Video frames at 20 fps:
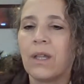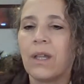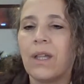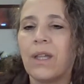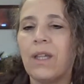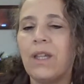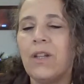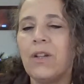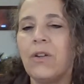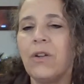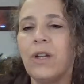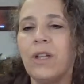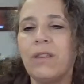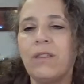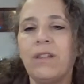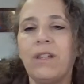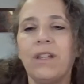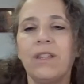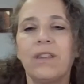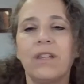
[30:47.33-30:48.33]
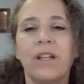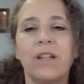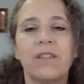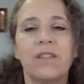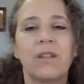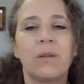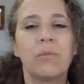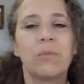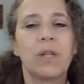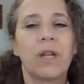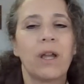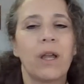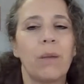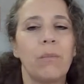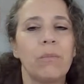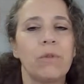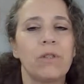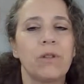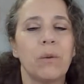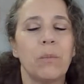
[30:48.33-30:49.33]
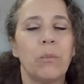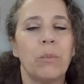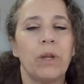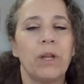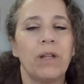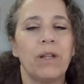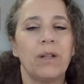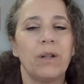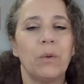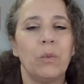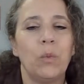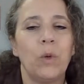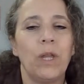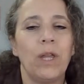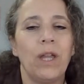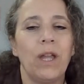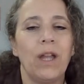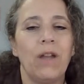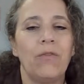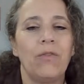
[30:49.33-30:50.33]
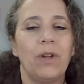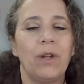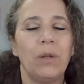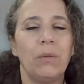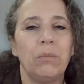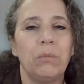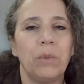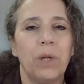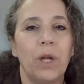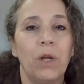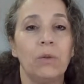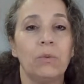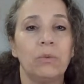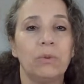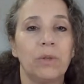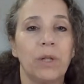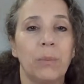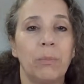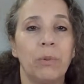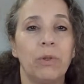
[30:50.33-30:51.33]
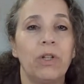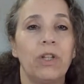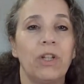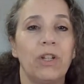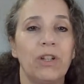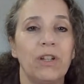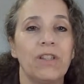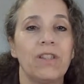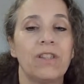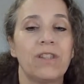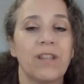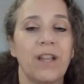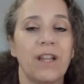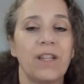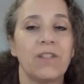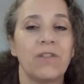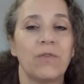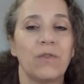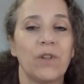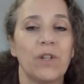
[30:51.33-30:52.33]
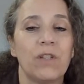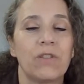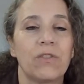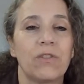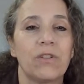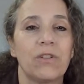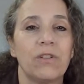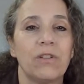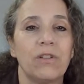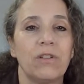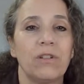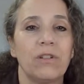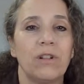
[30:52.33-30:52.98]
I think that sometimes, but we have a pretty good size freezer.